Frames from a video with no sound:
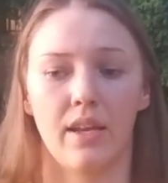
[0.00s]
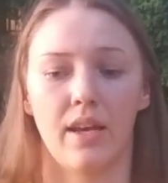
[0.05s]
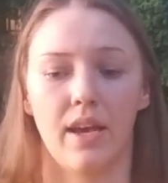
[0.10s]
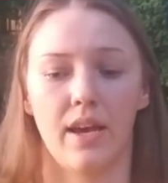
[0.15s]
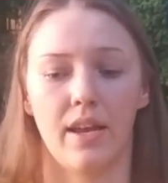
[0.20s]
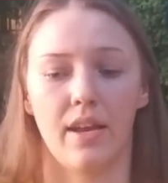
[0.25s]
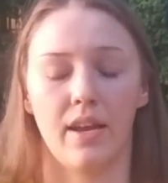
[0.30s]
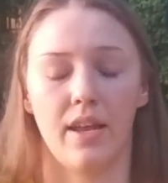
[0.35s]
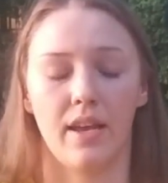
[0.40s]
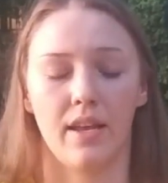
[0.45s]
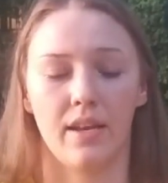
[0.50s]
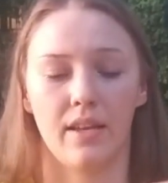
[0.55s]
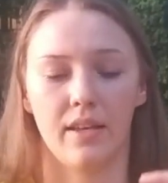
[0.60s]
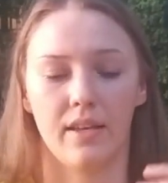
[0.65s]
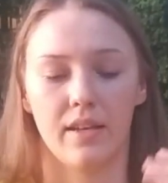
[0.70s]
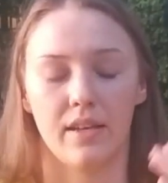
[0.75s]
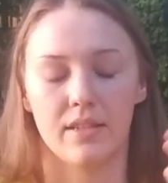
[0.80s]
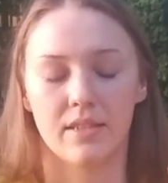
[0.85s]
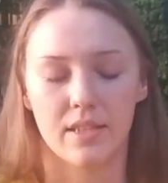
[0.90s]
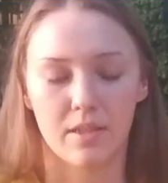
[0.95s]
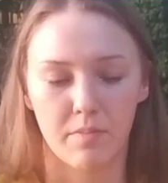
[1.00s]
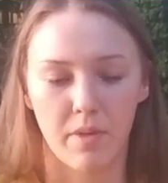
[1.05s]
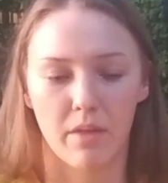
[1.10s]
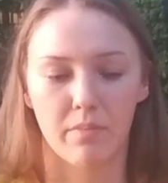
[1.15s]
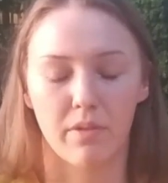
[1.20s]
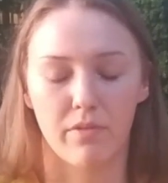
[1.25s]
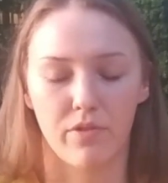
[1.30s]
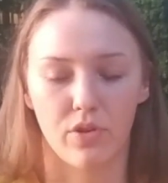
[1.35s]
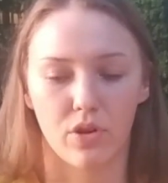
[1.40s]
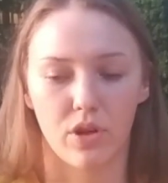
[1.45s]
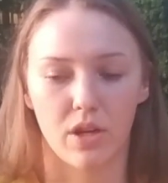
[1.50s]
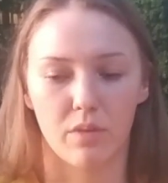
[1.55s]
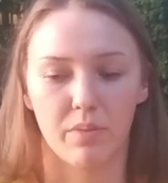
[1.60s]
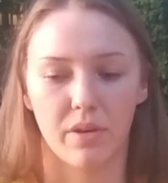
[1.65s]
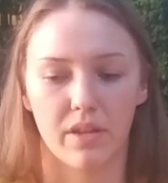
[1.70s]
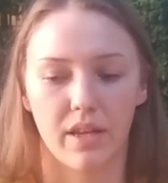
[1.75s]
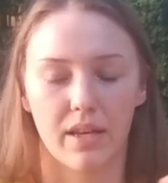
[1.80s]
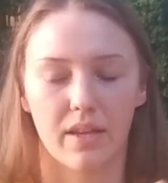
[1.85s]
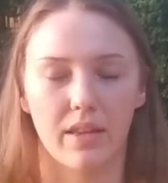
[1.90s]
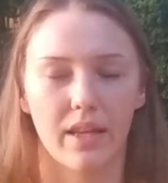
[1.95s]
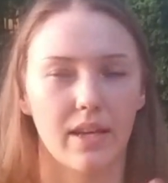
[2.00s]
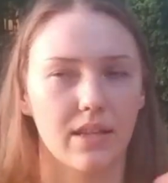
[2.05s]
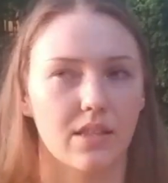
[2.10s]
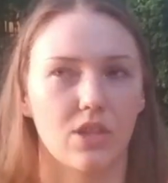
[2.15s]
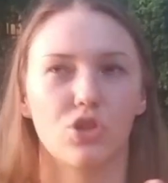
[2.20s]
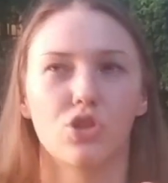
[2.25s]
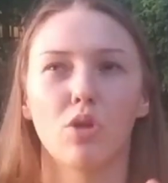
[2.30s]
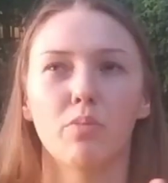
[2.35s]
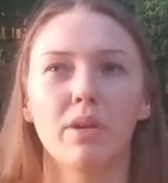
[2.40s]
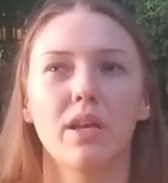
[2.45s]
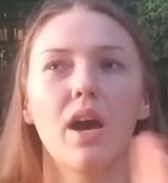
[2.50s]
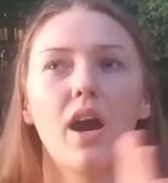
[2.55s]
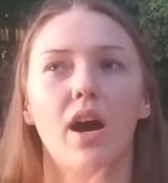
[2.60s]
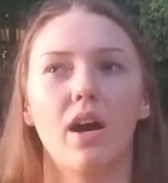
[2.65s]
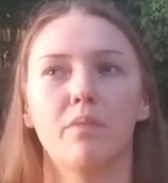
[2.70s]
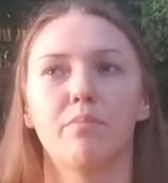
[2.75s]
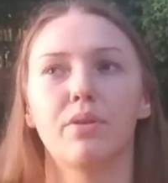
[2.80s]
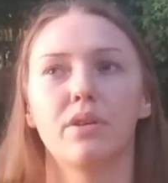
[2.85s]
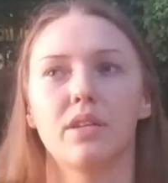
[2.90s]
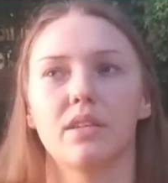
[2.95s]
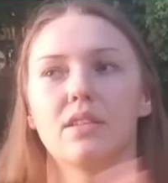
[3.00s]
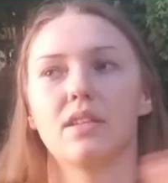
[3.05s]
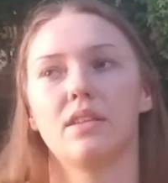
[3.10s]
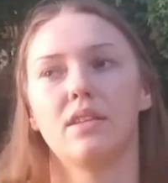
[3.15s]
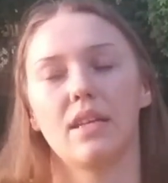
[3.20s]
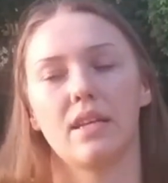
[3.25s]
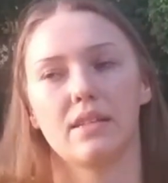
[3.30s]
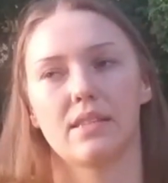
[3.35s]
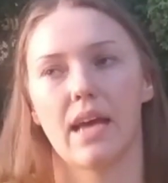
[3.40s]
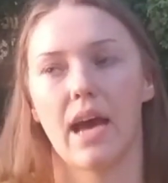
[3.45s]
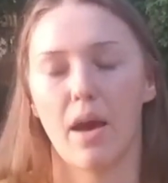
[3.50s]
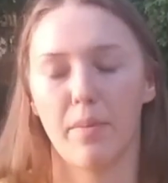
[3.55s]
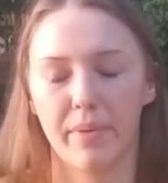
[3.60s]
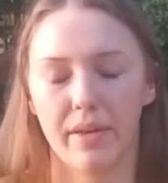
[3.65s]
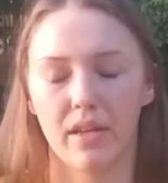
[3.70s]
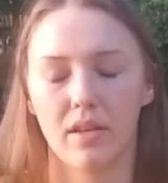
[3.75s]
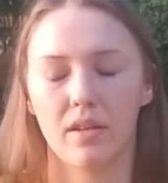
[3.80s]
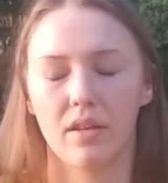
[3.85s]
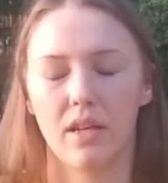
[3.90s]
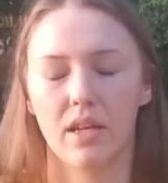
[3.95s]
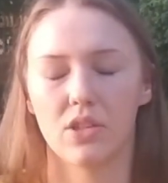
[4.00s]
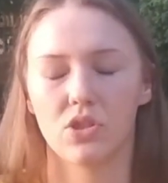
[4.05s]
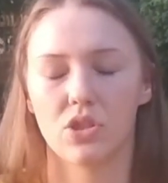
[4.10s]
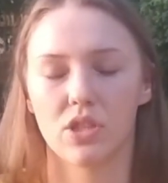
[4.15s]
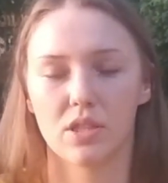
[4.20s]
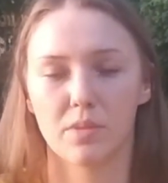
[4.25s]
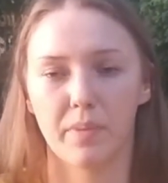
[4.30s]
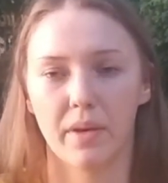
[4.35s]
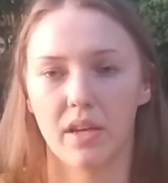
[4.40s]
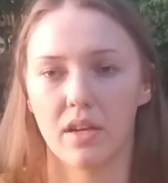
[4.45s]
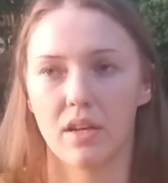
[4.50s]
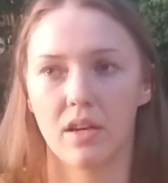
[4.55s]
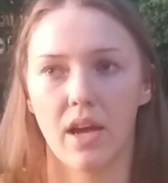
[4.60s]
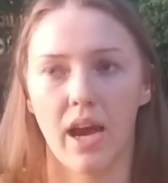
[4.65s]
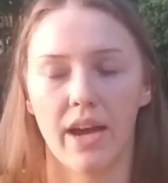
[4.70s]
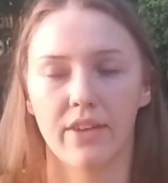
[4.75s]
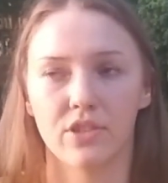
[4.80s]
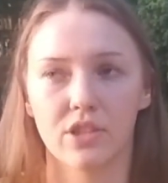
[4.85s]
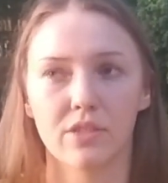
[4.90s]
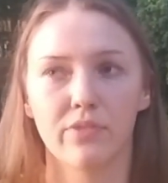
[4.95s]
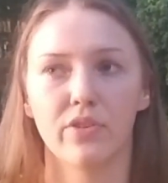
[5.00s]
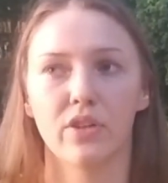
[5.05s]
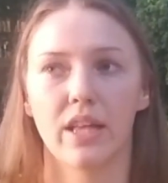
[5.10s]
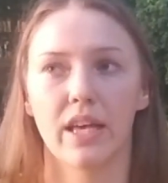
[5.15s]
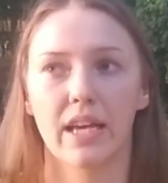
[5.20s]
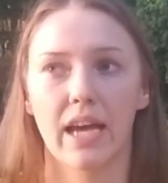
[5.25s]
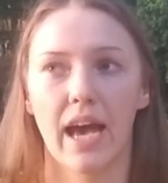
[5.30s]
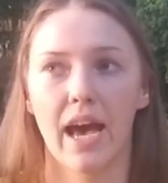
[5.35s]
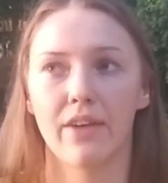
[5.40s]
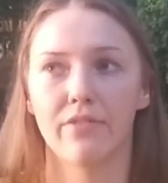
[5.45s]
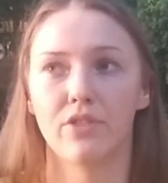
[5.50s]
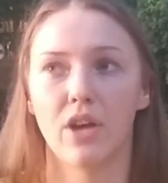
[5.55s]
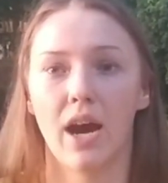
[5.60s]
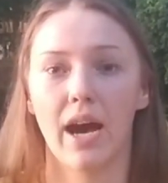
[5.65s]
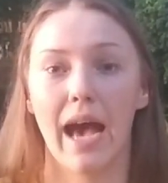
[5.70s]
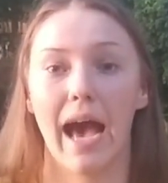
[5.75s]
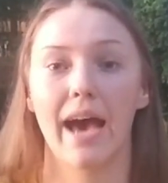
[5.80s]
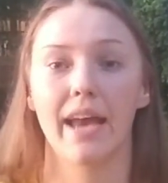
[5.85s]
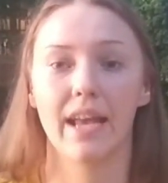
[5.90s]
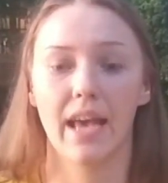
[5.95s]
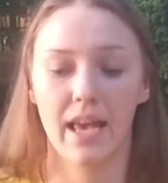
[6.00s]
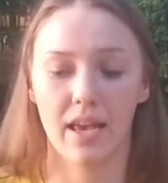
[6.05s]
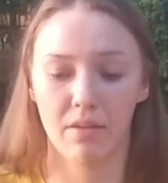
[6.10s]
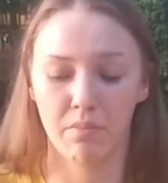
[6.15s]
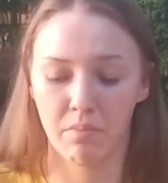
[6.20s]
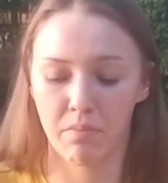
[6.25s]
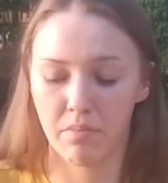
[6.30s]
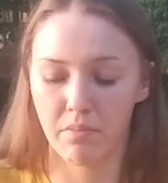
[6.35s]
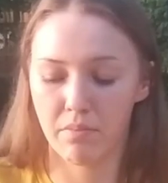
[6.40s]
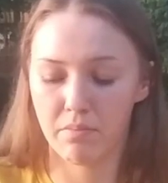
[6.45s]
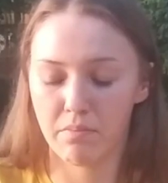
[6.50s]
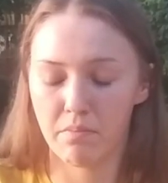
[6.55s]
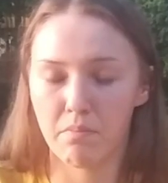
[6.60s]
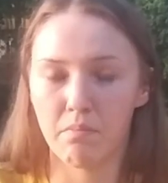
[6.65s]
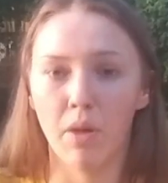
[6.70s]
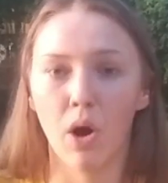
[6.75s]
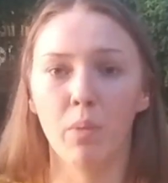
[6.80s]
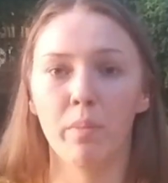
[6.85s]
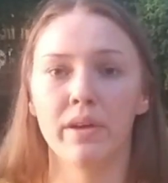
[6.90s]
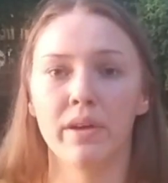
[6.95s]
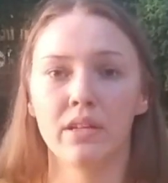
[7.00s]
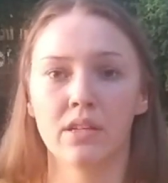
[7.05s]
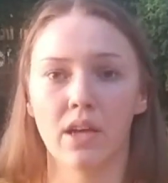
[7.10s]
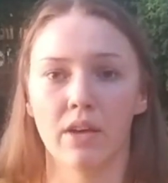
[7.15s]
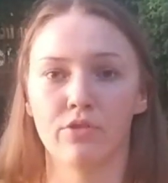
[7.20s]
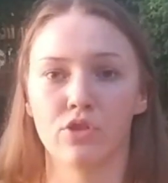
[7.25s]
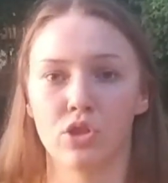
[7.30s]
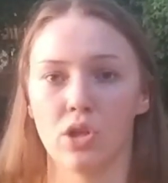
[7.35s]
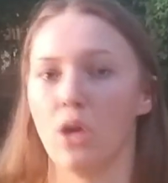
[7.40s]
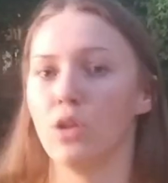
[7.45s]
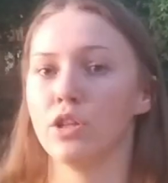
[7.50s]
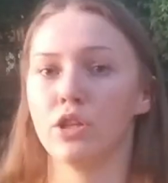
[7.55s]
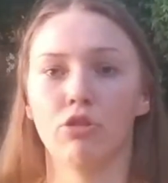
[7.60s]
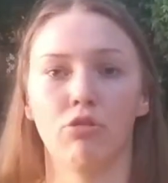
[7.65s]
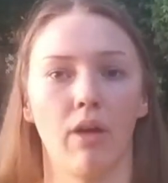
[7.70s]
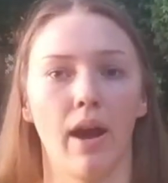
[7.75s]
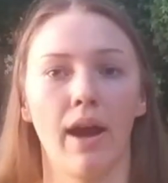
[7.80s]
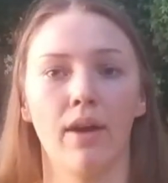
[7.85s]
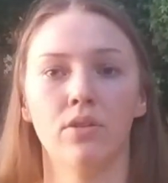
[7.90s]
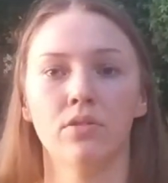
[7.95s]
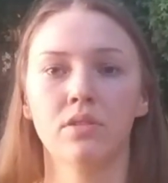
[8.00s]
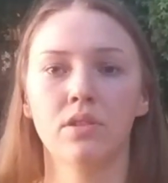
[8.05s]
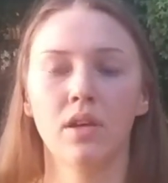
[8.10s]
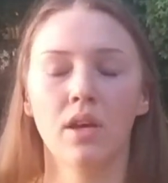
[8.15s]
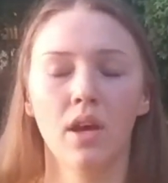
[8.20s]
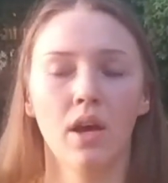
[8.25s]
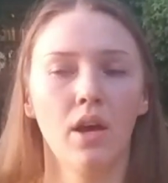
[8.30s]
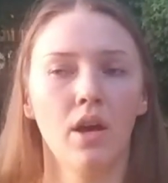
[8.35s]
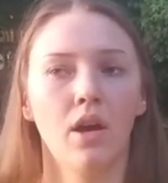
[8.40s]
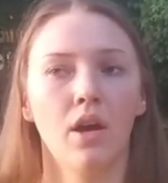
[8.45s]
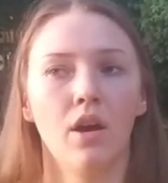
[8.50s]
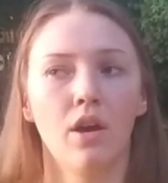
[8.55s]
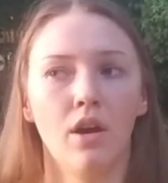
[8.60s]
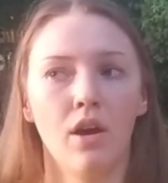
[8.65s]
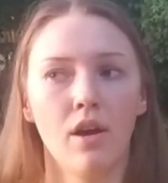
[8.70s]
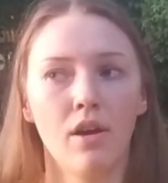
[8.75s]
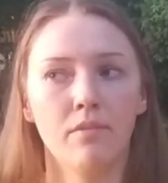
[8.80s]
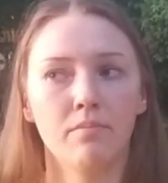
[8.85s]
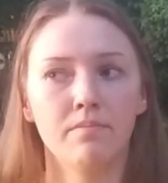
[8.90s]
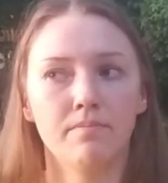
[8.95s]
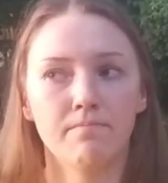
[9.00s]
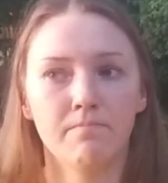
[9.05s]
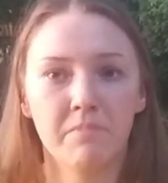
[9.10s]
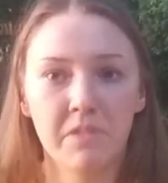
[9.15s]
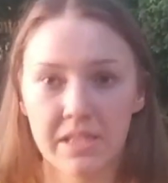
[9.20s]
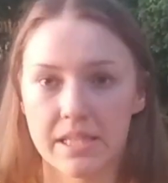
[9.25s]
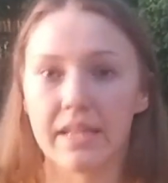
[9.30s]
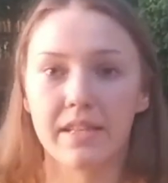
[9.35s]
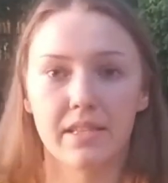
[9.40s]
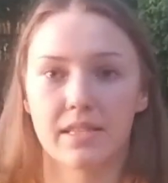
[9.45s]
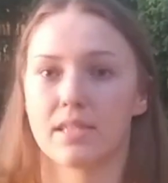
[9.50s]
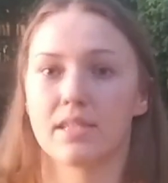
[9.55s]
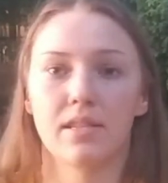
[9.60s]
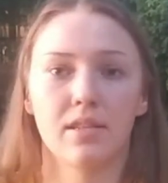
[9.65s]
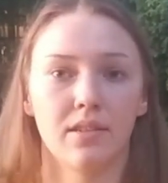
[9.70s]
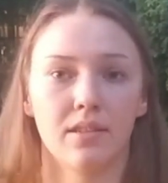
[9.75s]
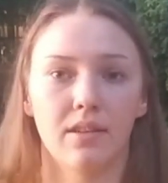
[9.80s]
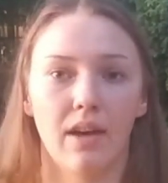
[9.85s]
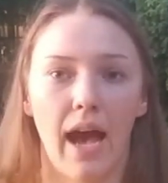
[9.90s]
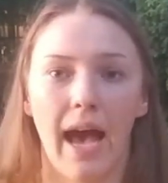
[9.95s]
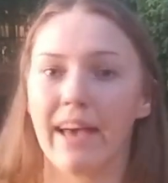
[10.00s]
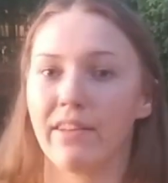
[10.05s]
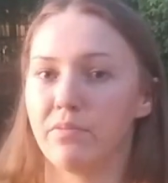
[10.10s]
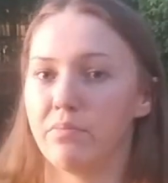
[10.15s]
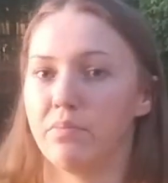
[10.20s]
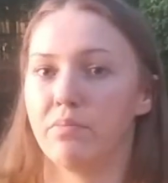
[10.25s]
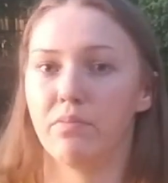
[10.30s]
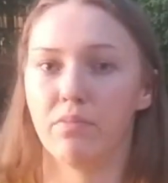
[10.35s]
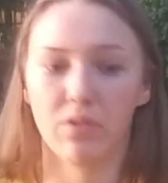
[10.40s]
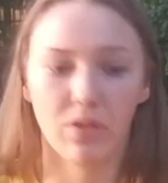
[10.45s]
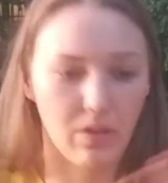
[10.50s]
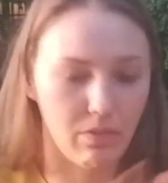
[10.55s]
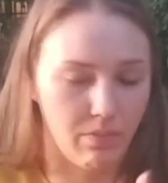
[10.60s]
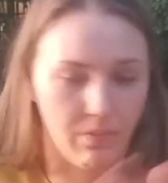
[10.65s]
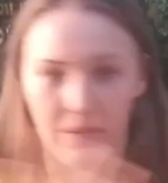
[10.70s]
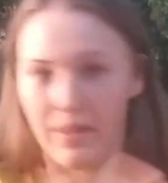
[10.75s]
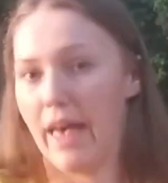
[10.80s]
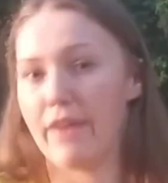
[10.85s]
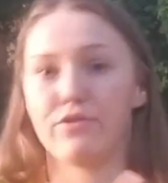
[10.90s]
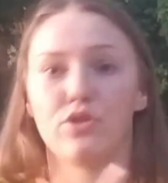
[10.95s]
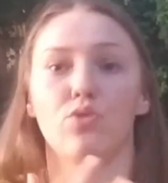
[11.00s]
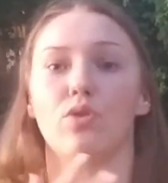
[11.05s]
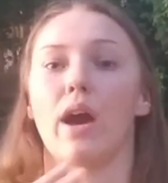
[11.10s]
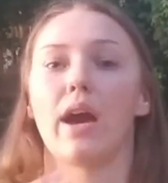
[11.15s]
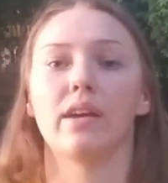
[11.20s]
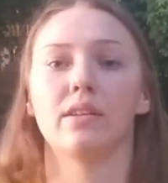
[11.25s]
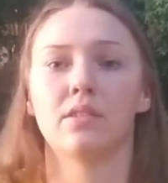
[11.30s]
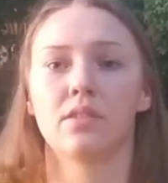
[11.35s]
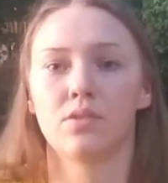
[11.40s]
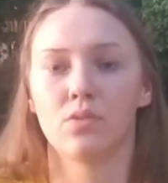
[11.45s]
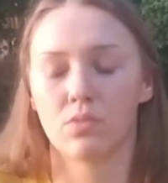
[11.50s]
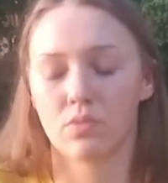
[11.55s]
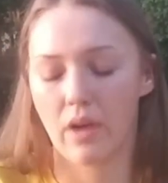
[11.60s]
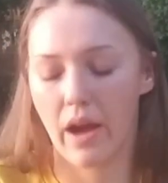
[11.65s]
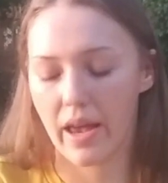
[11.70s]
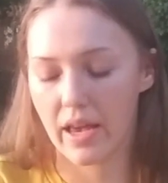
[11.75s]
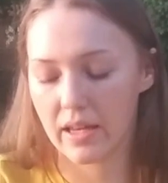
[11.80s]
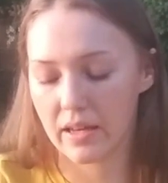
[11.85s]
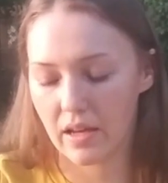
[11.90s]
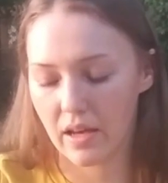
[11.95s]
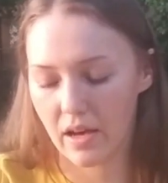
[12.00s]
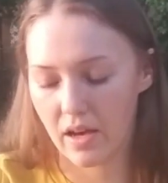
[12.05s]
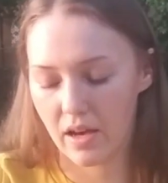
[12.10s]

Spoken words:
And it did make me feel good, but like I said, so many unpredicted things happen. I just feel like I have not had a moment of solid ground since I've left you guys, right?